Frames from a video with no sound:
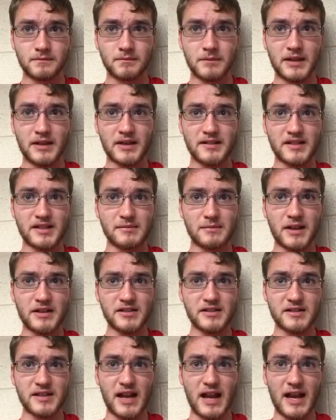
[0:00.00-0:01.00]
Because as
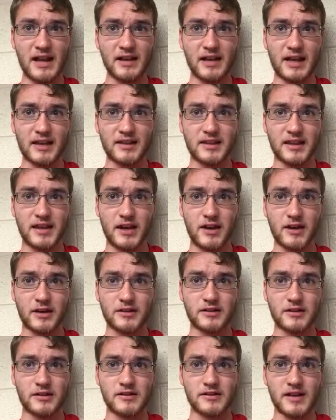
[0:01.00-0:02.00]
much as I like the
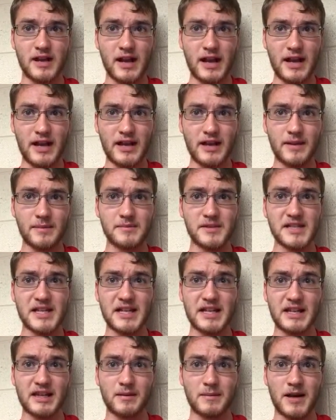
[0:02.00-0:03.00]
characters, I am
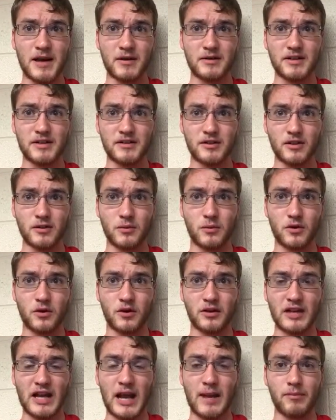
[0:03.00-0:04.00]
sending them out into the
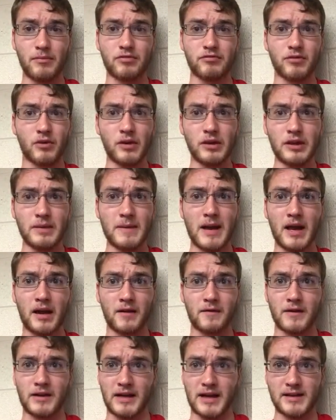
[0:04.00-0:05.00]
world. I'm throwing them
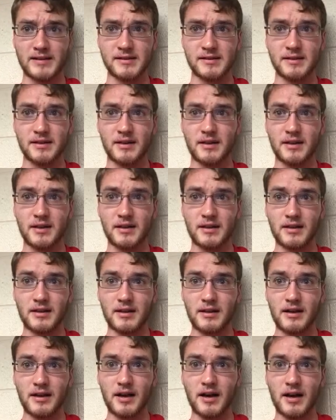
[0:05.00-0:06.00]
out of the nest,
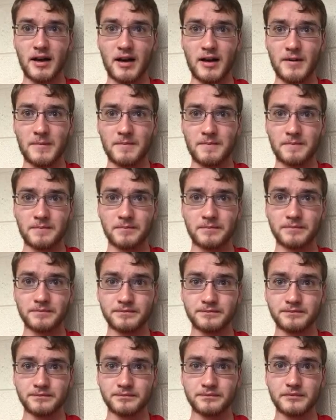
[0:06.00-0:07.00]

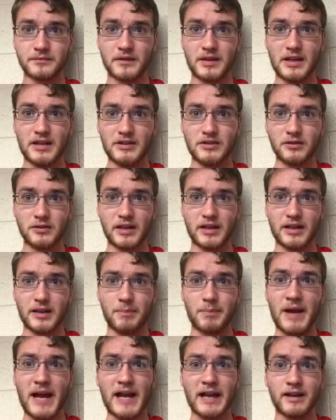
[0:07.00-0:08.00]
into like a
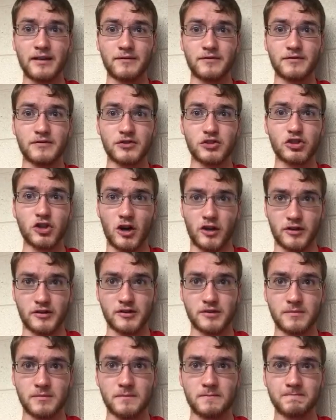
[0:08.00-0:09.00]
pack of
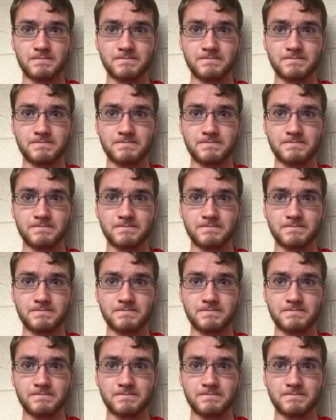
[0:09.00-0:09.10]
sharks.